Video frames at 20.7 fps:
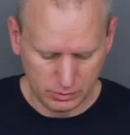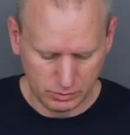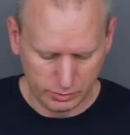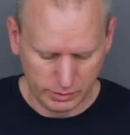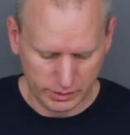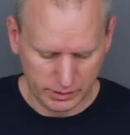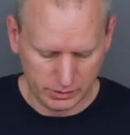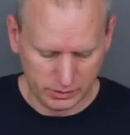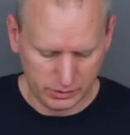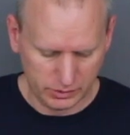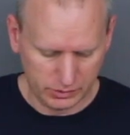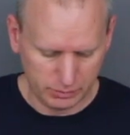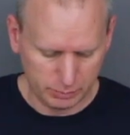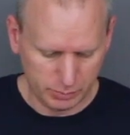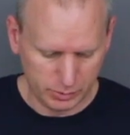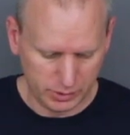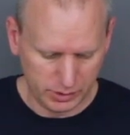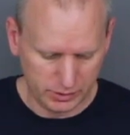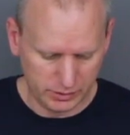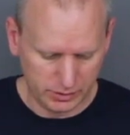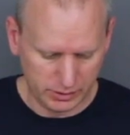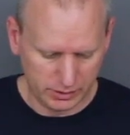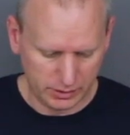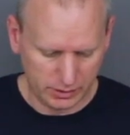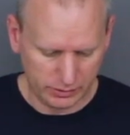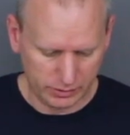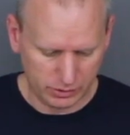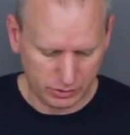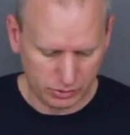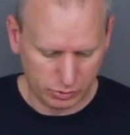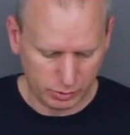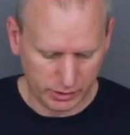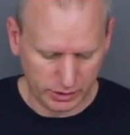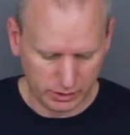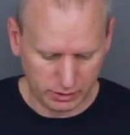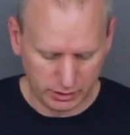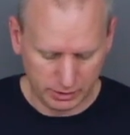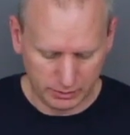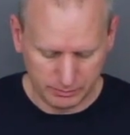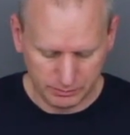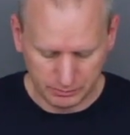we can just put it together
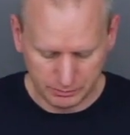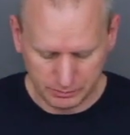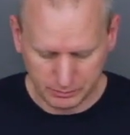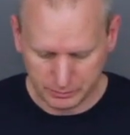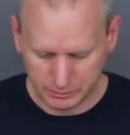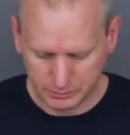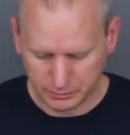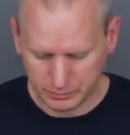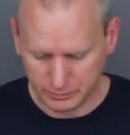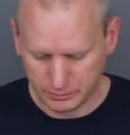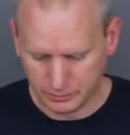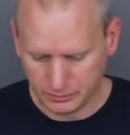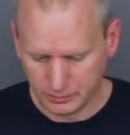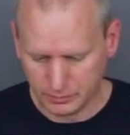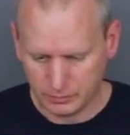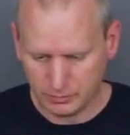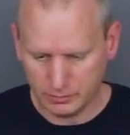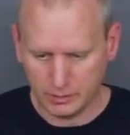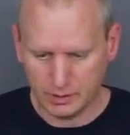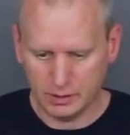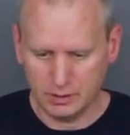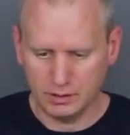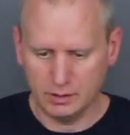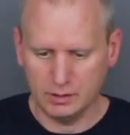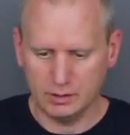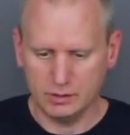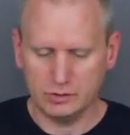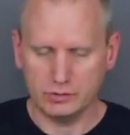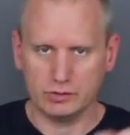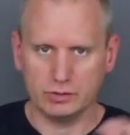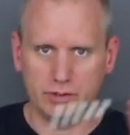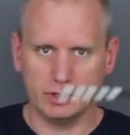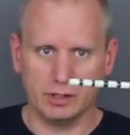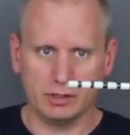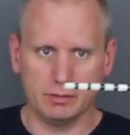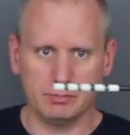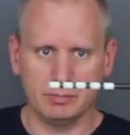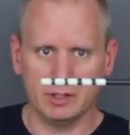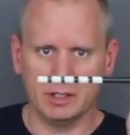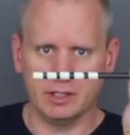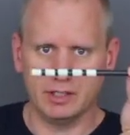quickly. So
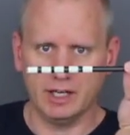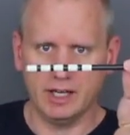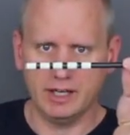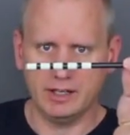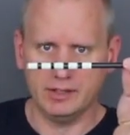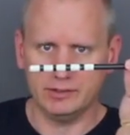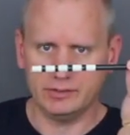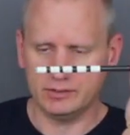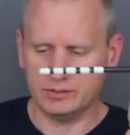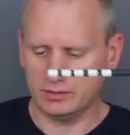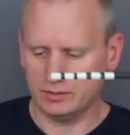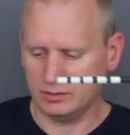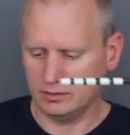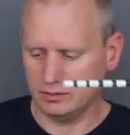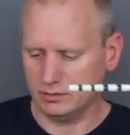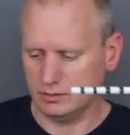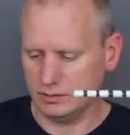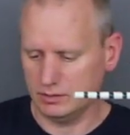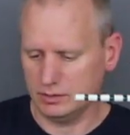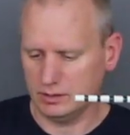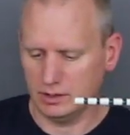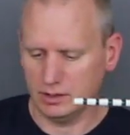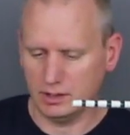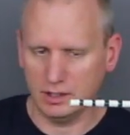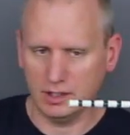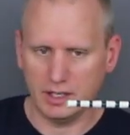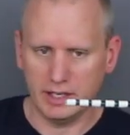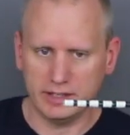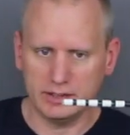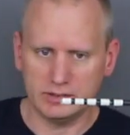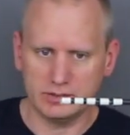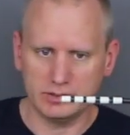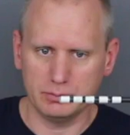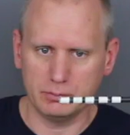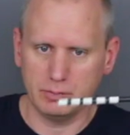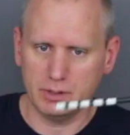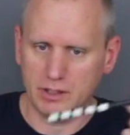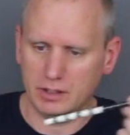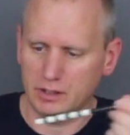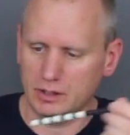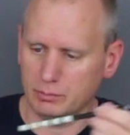there, a nice light to
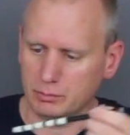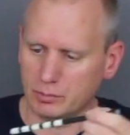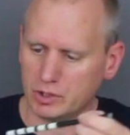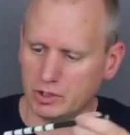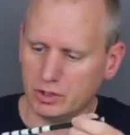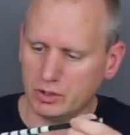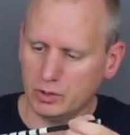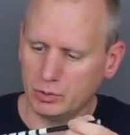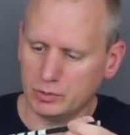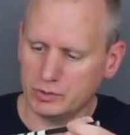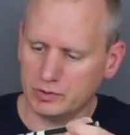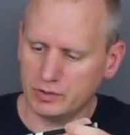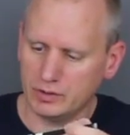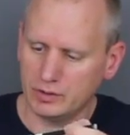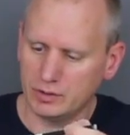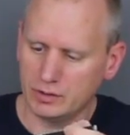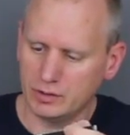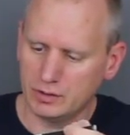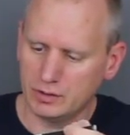medium coat,